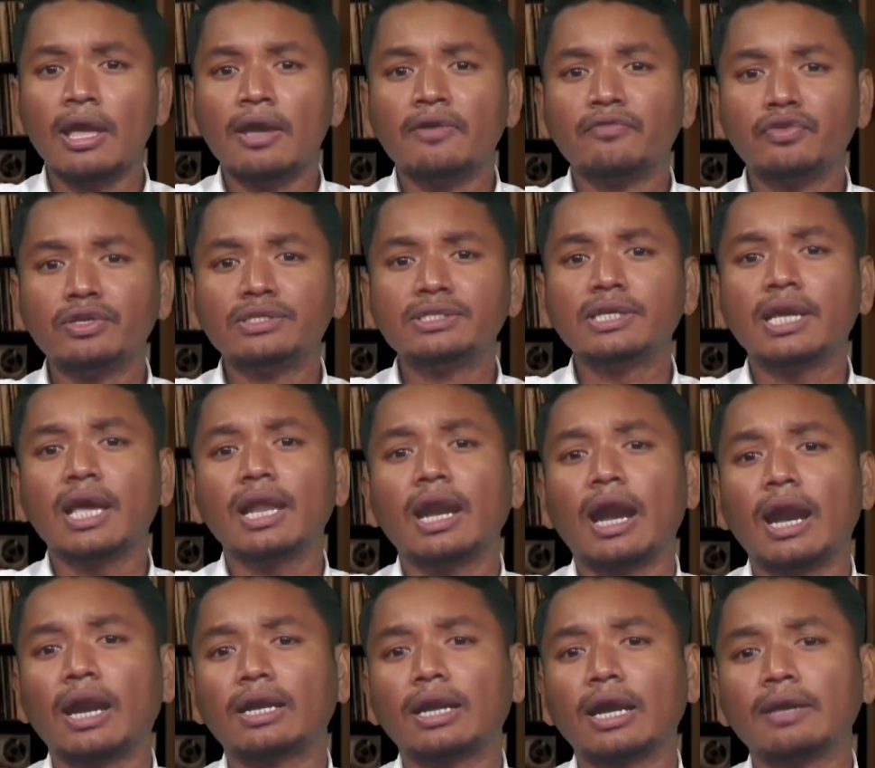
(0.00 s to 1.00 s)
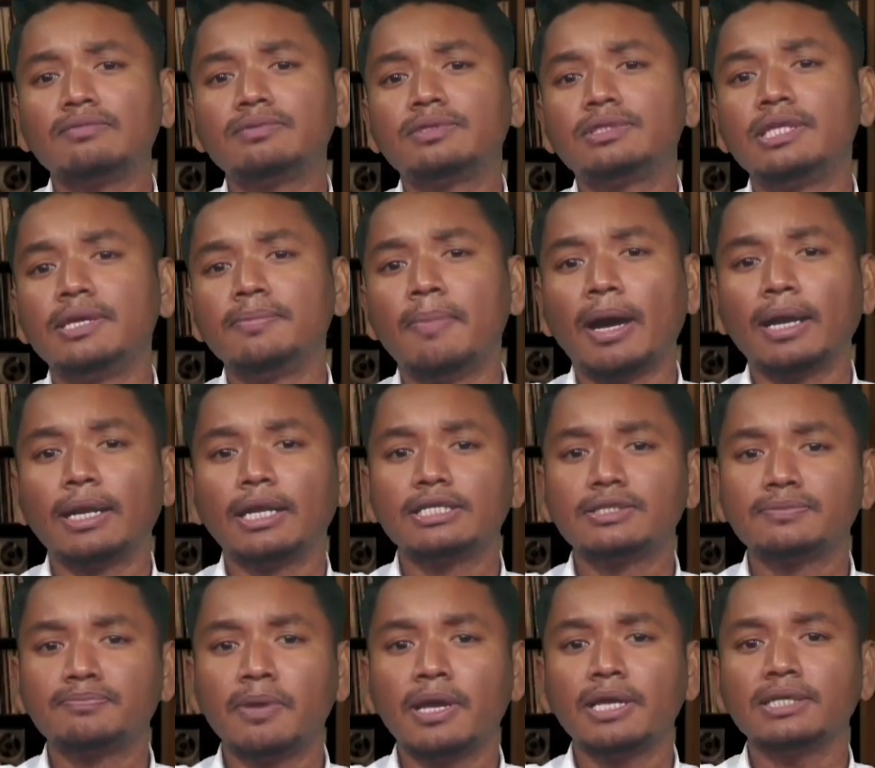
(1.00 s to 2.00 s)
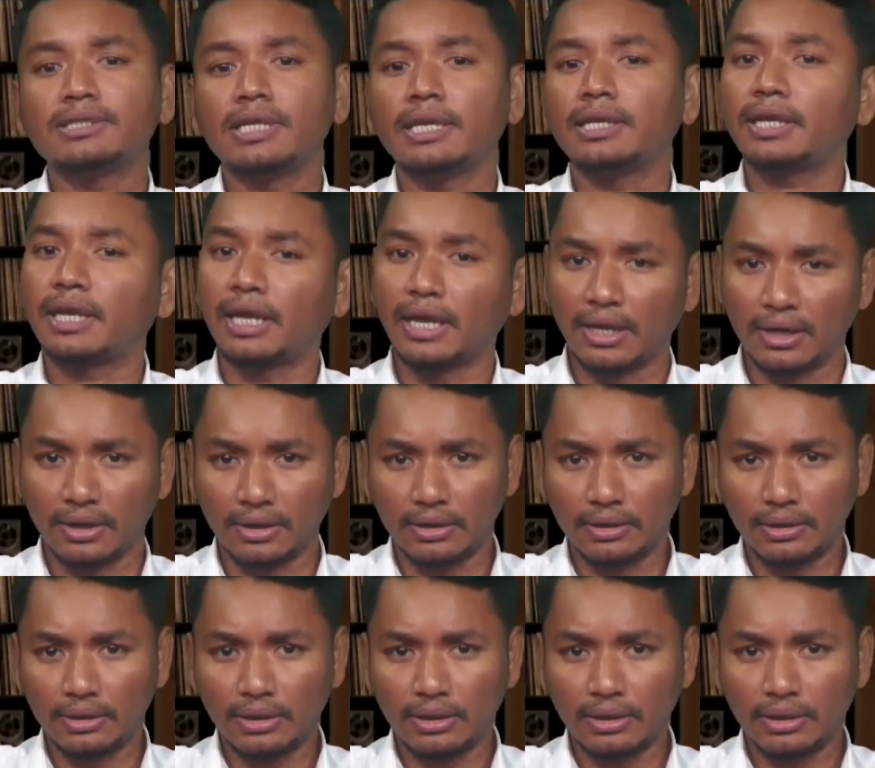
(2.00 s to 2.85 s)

physical archives demand space and care.